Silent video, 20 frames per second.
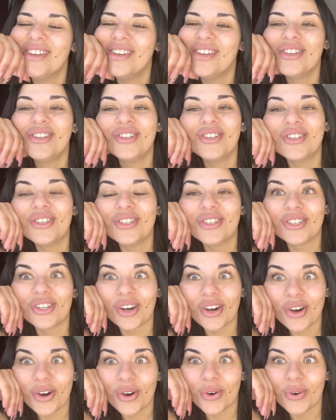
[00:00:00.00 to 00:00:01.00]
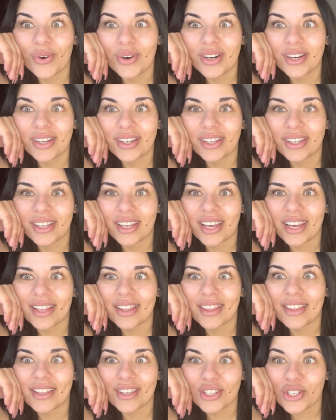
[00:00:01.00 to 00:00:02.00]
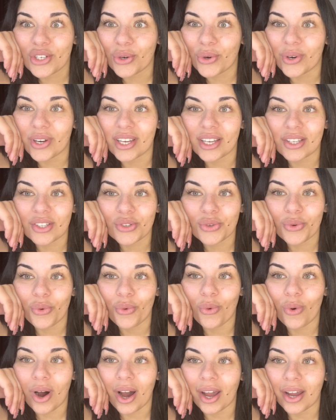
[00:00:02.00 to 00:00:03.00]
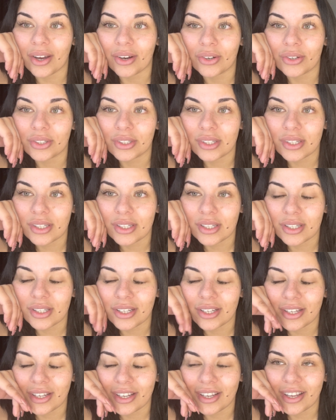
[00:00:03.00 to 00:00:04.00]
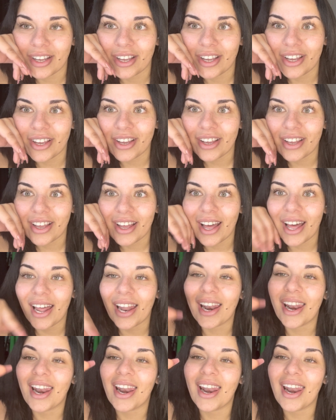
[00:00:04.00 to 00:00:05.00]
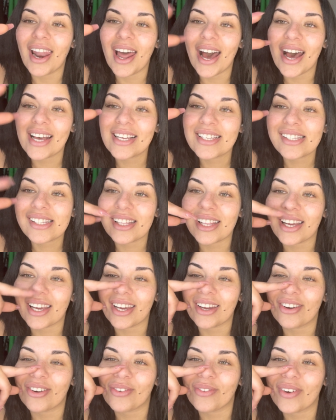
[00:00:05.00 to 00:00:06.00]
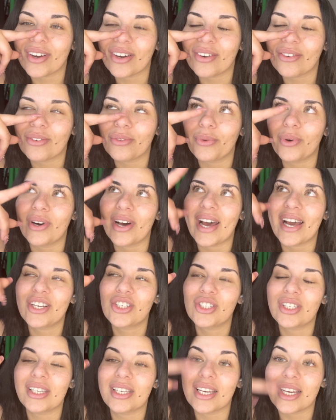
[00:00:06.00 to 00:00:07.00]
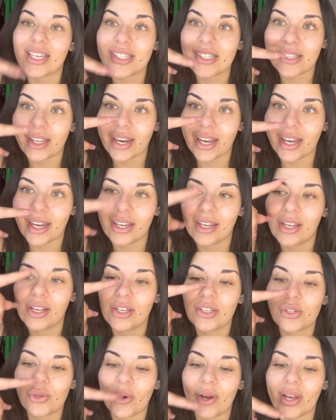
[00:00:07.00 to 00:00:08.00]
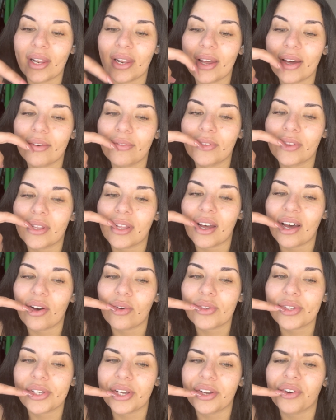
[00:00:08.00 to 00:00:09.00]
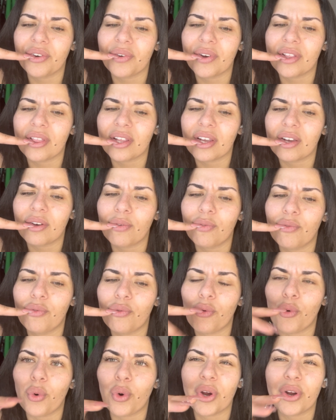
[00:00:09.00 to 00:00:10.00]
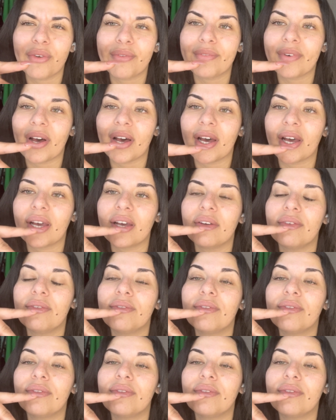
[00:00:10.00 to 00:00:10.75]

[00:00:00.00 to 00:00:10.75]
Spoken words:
So this story gets wild. Last night around, well, actually yesterday. So I left the house here around like 4 or 5.